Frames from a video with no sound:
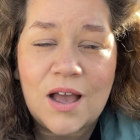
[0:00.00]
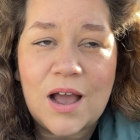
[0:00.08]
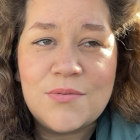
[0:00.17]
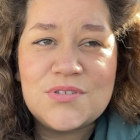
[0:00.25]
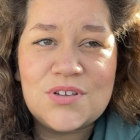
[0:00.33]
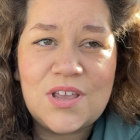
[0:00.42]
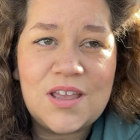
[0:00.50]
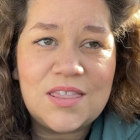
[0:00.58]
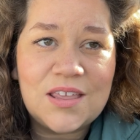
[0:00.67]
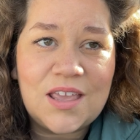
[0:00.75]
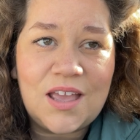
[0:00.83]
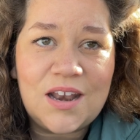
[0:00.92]
I was looking at
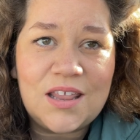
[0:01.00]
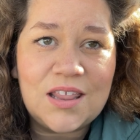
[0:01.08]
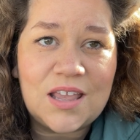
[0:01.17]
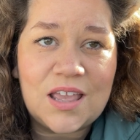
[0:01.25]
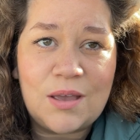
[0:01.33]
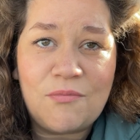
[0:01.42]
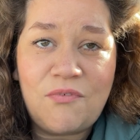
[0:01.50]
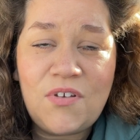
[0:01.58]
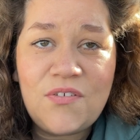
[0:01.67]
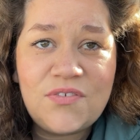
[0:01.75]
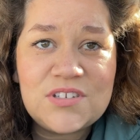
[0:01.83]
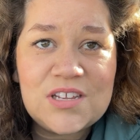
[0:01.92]
the Canon like
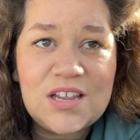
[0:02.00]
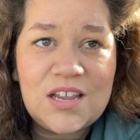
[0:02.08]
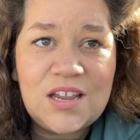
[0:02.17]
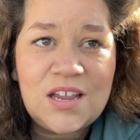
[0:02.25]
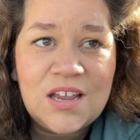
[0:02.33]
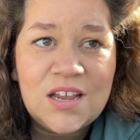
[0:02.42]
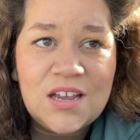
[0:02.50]
M50